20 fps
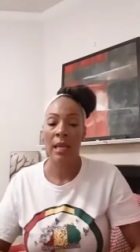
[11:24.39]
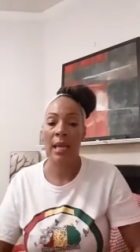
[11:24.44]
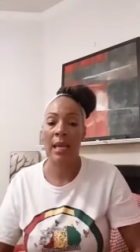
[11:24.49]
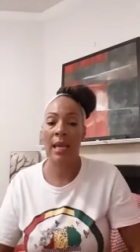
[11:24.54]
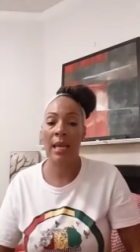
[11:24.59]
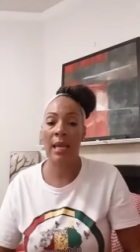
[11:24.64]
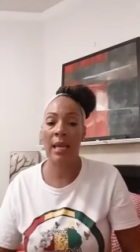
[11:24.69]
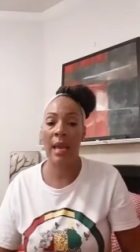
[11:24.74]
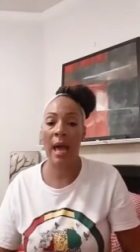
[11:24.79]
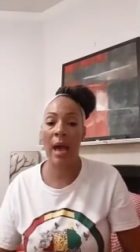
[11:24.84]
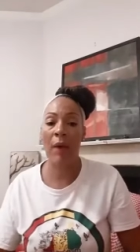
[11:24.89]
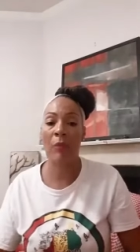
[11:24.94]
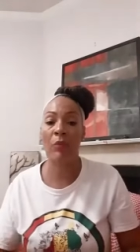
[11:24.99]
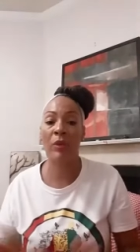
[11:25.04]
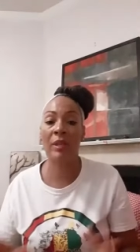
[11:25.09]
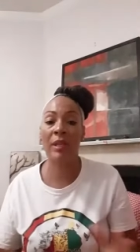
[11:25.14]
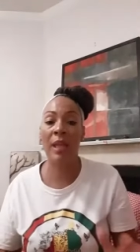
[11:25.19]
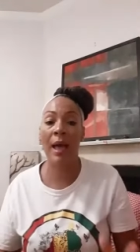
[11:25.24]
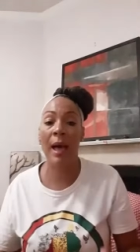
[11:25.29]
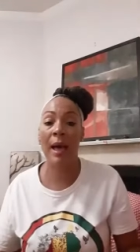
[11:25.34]
And I
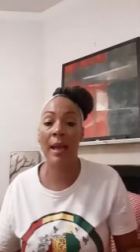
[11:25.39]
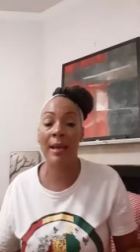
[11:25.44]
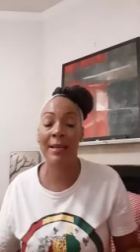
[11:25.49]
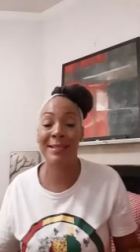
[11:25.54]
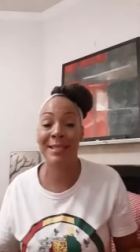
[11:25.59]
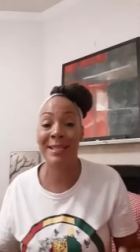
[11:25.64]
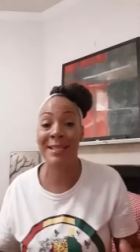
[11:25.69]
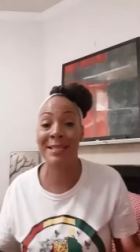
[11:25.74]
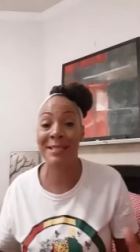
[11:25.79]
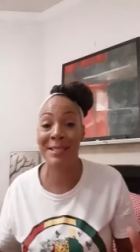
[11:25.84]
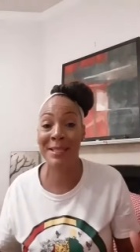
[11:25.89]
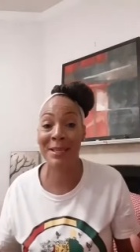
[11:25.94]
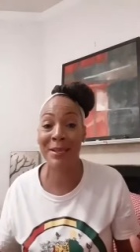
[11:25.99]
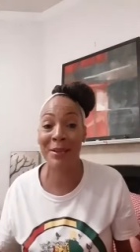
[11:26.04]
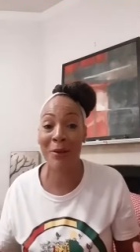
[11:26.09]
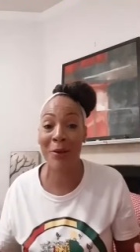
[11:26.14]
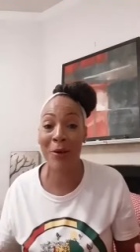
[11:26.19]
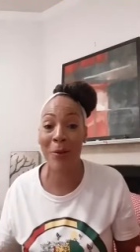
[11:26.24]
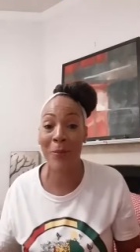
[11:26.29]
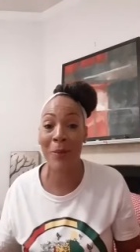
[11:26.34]
realize in
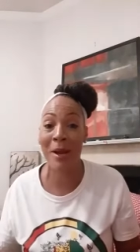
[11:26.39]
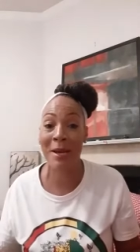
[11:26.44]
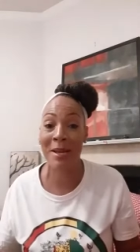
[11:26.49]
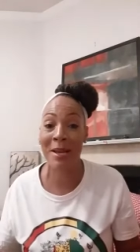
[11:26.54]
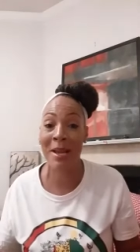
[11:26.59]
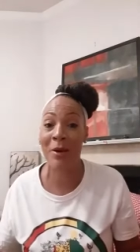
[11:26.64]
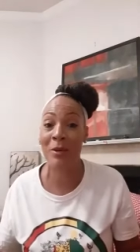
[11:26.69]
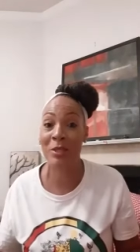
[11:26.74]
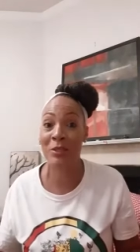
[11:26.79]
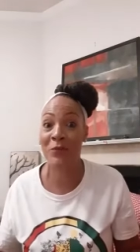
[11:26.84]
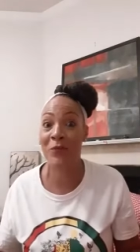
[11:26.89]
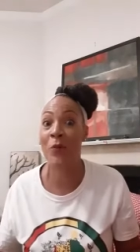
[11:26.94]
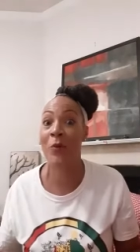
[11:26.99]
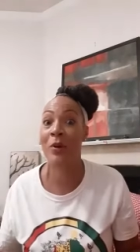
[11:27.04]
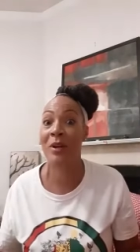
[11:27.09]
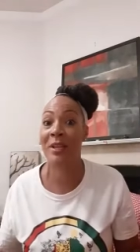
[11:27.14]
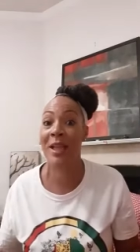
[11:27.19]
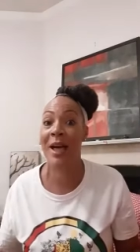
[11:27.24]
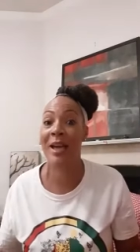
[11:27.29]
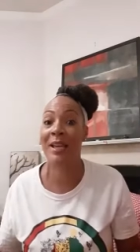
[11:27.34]
Senegal right now it's 4
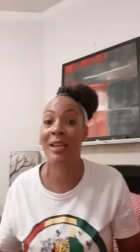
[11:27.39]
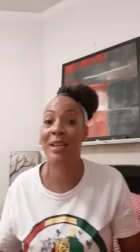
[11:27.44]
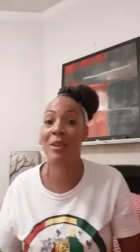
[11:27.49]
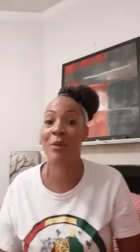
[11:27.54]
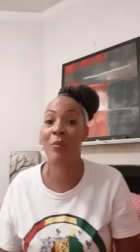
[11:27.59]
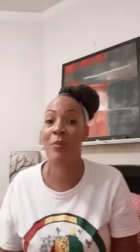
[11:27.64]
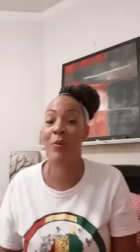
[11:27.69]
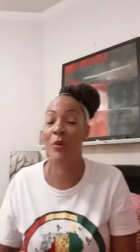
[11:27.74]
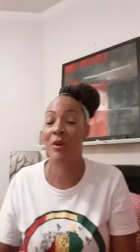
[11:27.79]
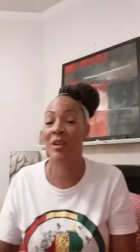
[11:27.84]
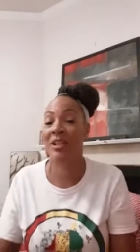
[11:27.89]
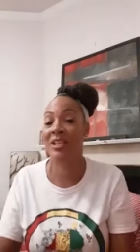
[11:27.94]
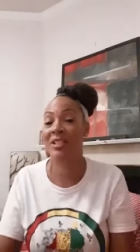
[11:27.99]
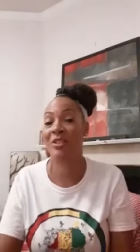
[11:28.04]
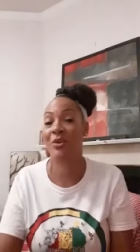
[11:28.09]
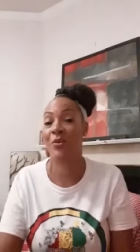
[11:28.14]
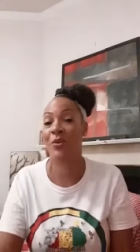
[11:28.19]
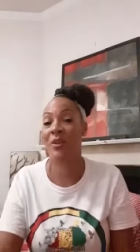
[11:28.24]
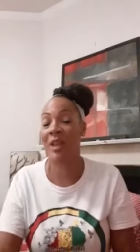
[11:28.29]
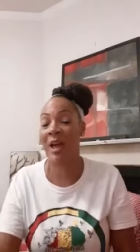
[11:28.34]
o'clock in the morning,
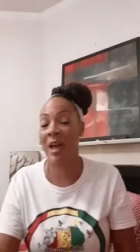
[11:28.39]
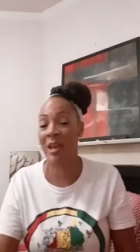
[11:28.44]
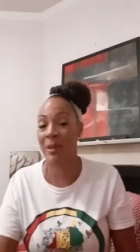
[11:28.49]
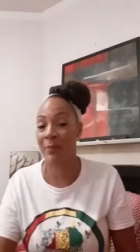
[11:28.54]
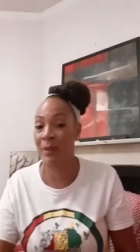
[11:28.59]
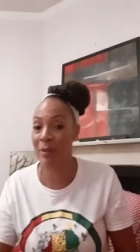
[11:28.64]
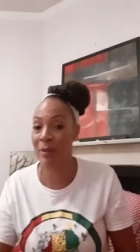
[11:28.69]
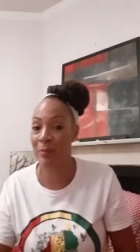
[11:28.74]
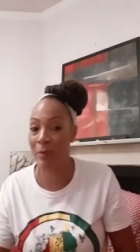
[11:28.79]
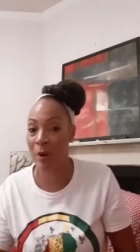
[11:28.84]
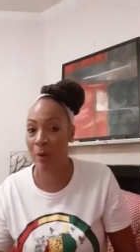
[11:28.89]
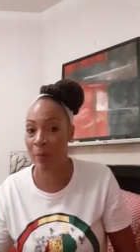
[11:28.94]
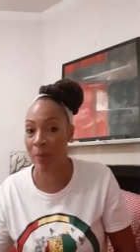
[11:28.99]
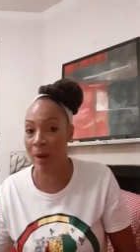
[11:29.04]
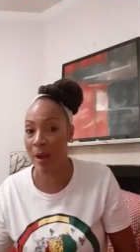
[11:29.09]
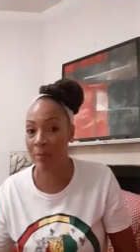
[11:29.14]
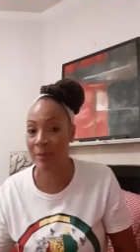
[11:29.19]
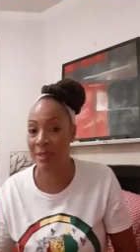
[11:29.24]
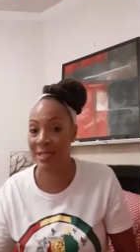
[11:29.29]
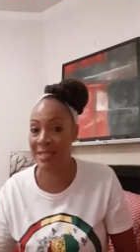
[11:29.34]
so a lot of people are
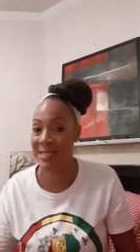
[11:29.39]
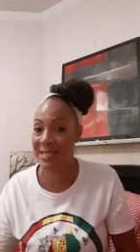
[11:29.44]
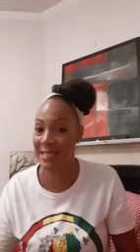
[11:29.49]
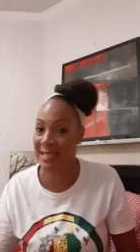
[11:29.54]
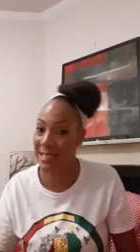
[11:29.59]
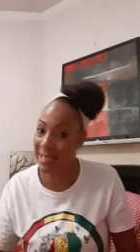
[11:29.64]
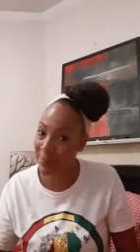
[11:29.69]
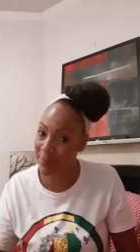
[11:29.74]
probably asleep